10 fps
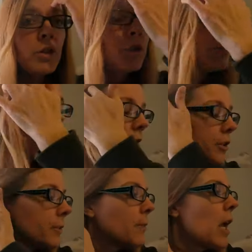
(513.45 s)
two
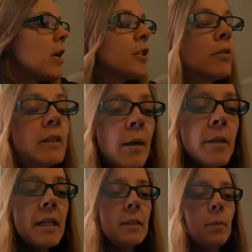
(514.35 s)
levels. So let
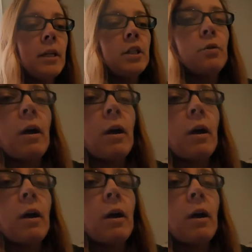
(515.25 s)
me explain